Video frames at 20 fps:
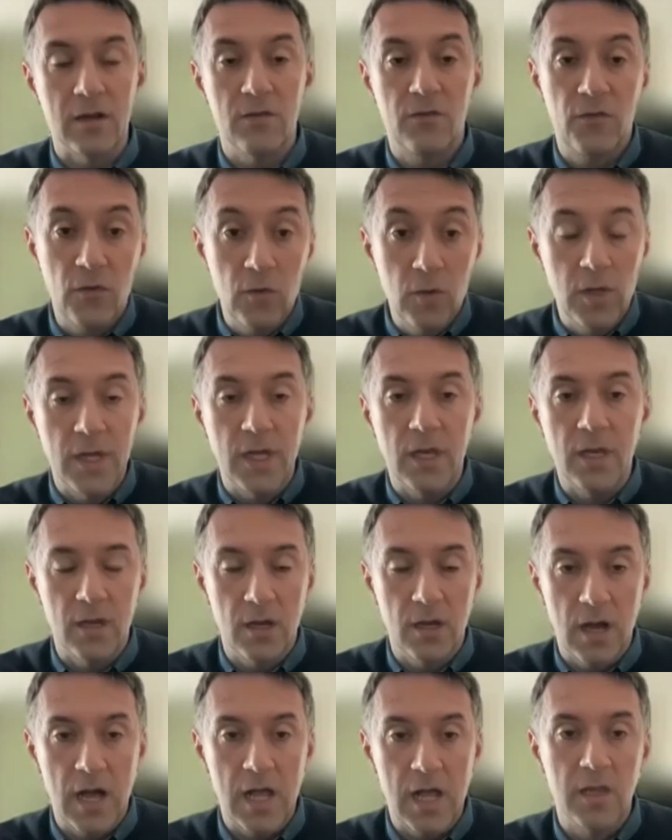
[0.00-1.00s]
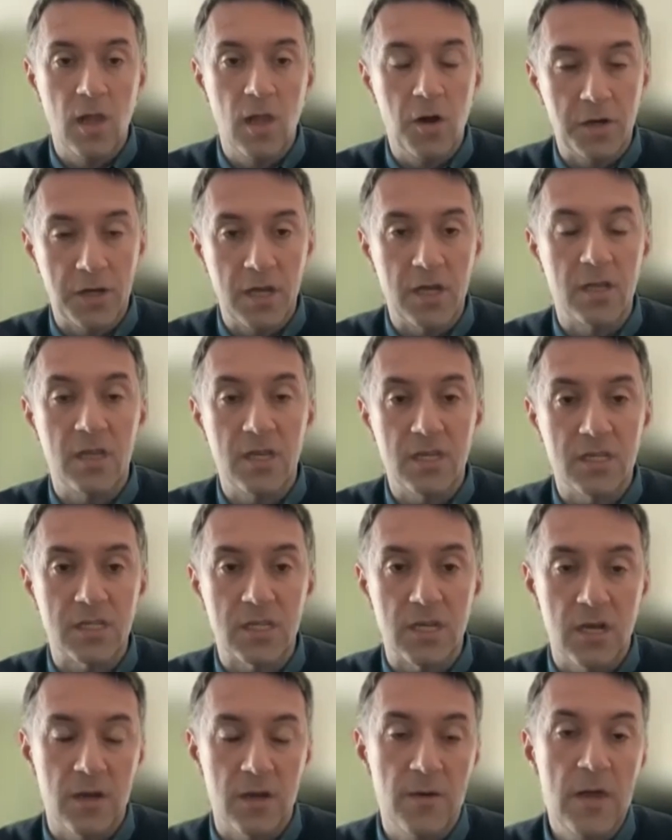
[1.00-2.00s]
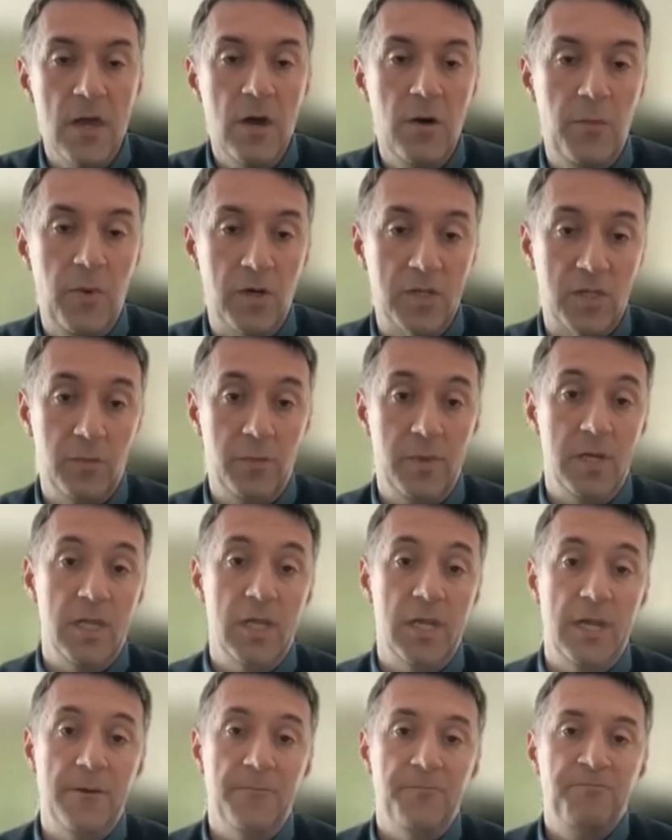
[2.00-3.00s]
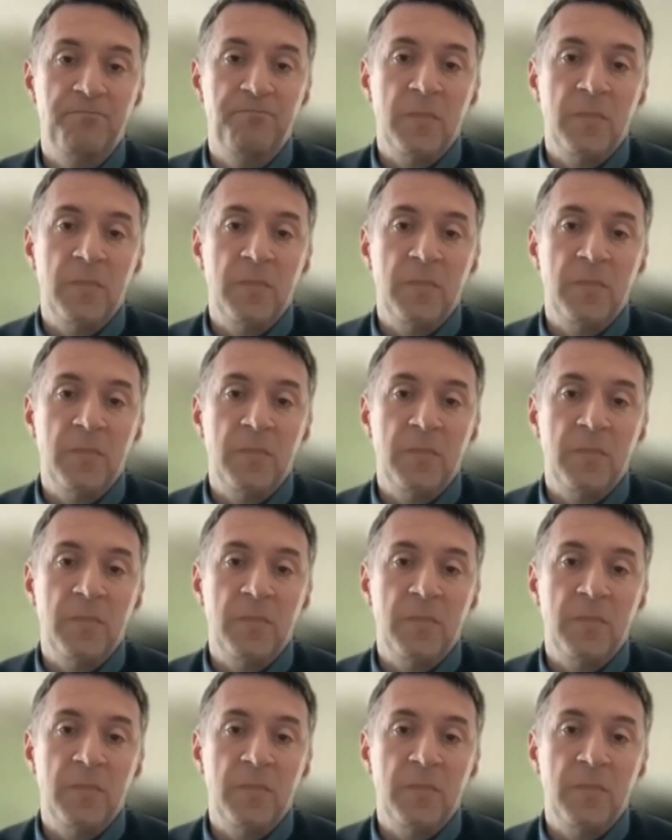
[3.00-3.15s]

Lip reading: fully unlocking this possibility.